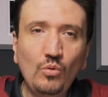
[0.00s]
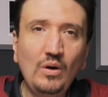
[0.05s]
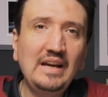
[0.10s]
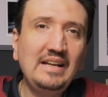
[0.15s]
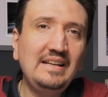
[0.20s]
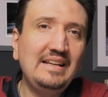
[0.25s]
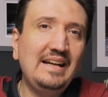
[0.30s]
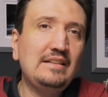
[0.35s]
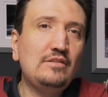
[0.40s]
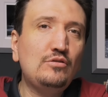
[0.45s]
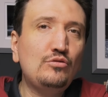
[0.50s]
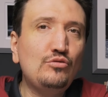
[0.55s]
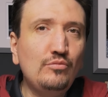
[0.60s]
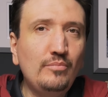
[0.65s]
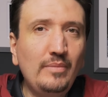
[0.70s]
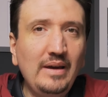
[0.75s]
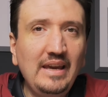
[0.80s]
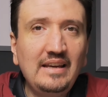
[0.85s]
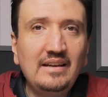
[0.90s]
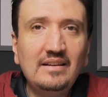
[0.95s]
why not to
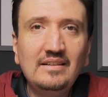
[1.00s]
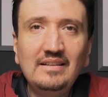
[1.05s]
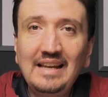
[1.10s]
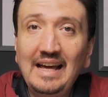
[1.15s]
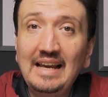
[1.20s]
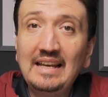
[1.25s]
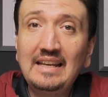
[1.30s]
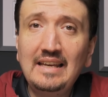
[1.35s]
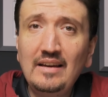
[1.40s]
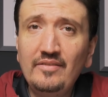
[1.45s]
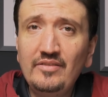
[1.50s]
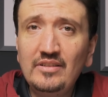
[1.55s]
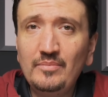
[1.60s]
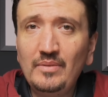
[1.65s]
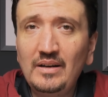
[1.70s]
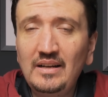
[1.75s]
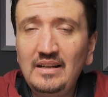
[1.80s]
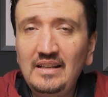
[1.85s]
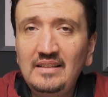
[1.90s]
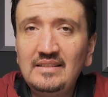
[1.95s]
make like Kevin
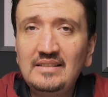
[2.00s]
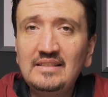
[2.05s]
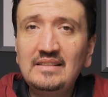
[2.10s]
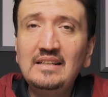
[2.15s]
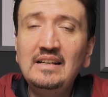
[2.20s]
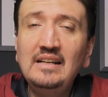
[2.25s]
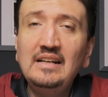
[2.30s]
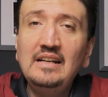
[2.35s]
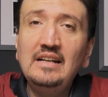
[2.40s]
Mullins